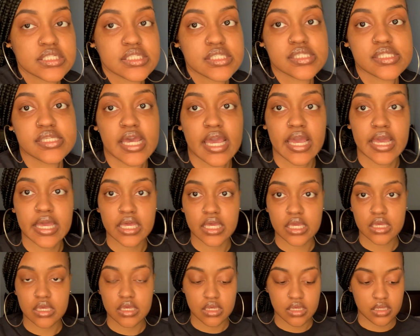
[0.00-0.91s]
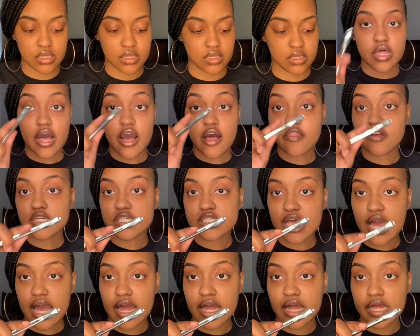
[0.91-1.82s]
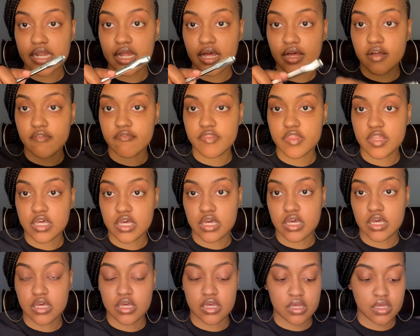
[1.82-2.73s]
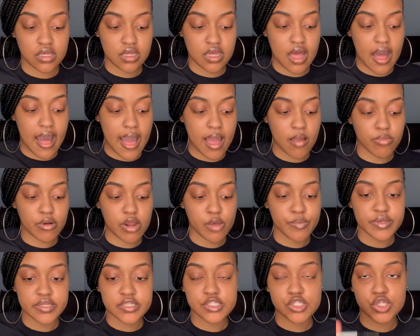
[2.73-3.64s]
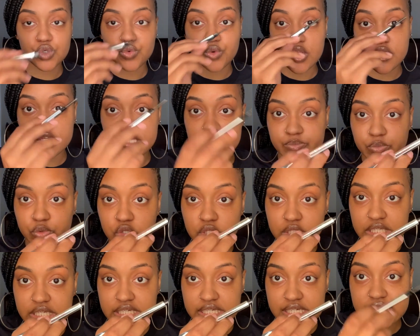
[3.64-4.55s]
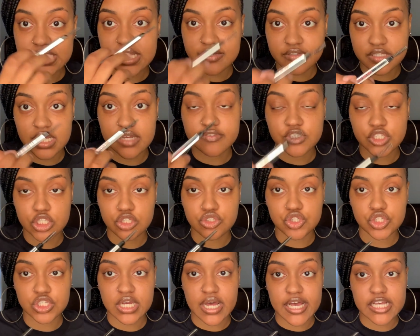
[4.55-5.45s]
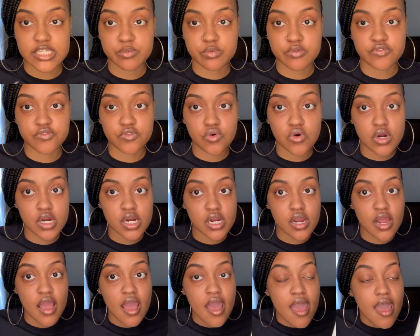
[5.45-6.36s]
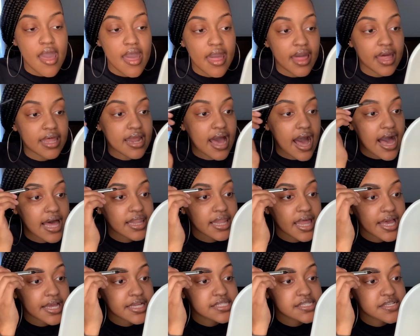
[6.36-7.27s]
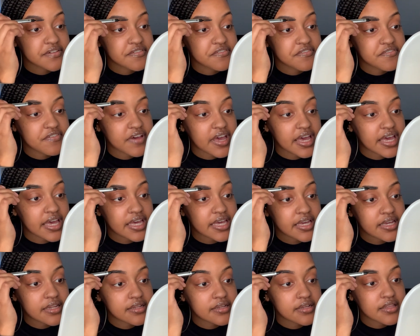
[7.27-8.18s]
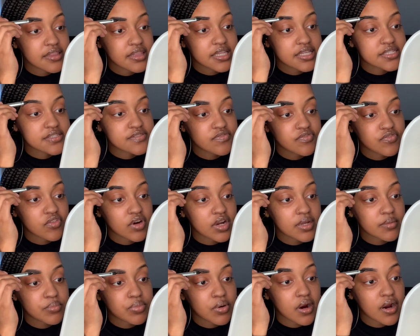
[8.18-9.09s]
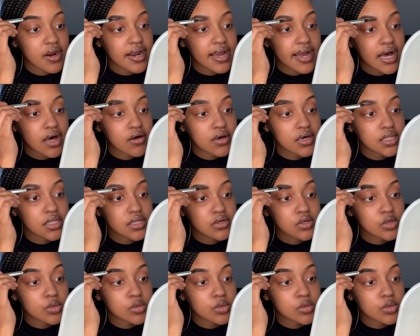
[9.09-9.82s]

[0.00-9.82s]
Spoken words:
take the other side of the eyebrow pencil where the spoolie is, as I've showed you guys before, and I like to fade this front part out a little